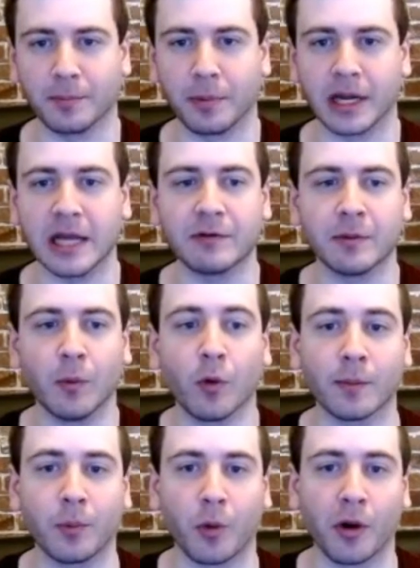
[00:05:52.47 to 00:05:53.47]
but even
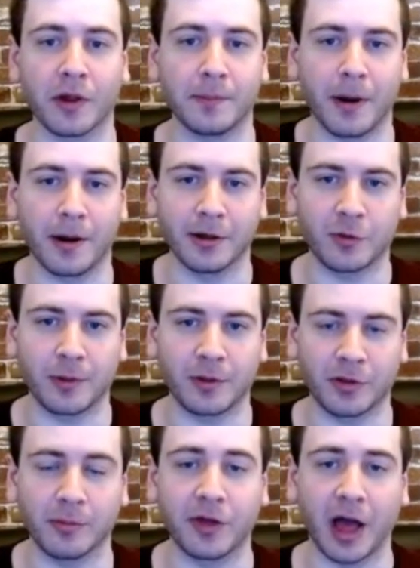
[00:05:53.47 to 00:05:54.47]
more important than punishments
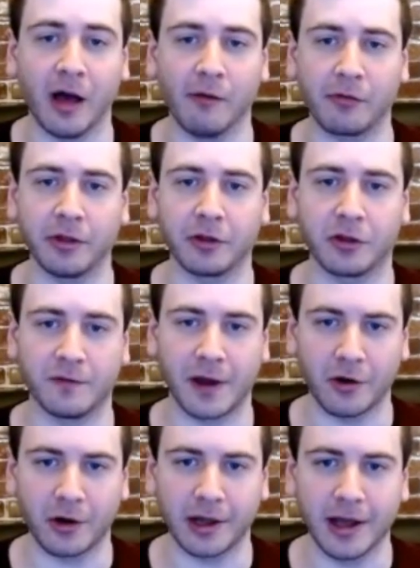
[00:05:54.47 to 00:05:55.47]
themselves and the
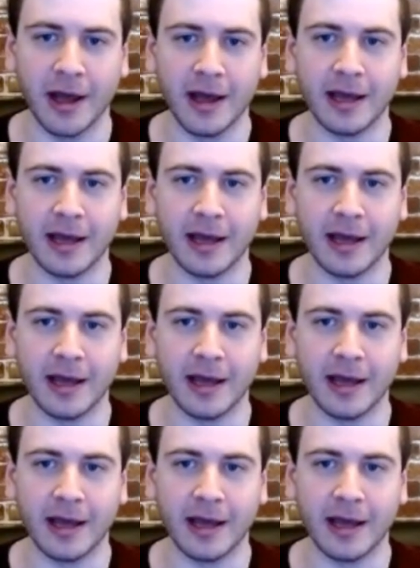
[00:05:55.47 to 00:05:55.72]
severity